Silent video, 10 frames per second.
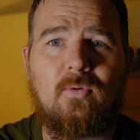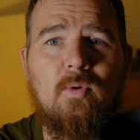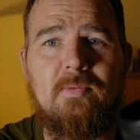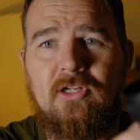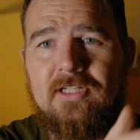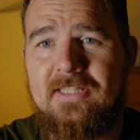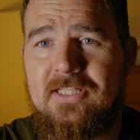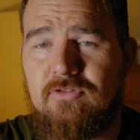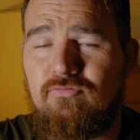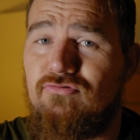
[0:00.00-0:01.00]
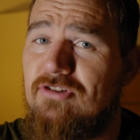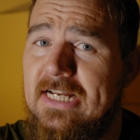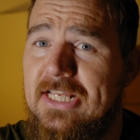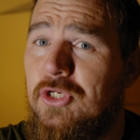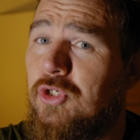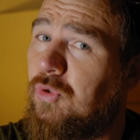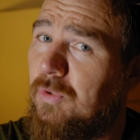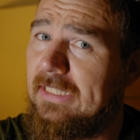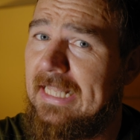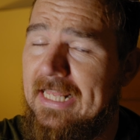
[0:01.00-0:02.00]
we'll be looking at this really
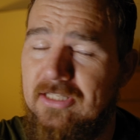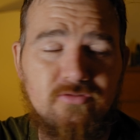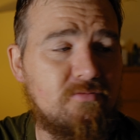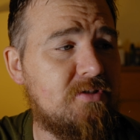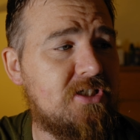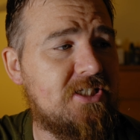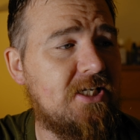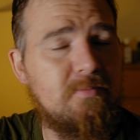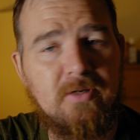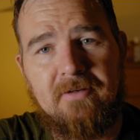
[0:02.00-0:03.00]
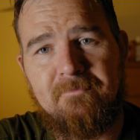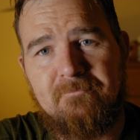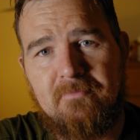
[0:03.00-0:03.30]
cool lens from Sigma.